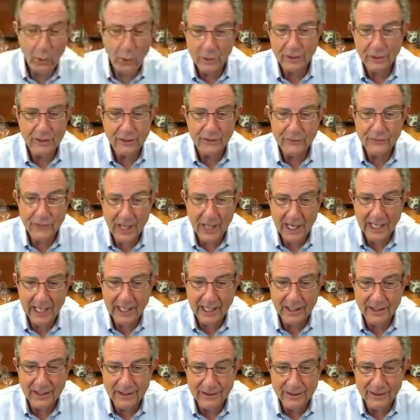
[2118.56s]
it have
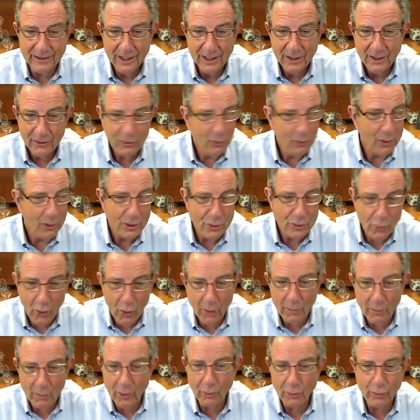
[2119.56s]
taken through a
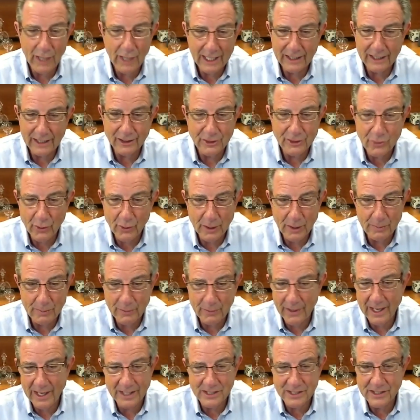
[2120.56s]
normal regulatory
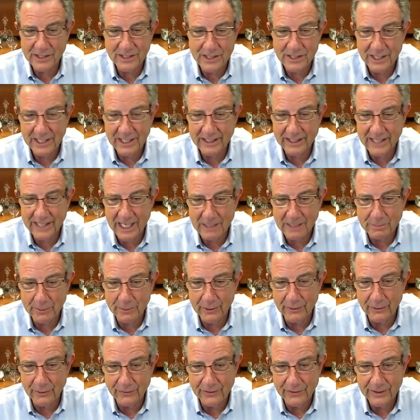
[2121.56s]
process to get that
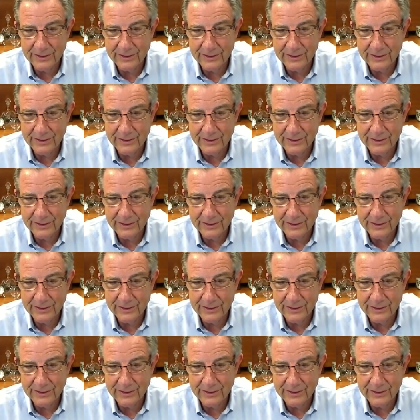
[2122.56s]
approved?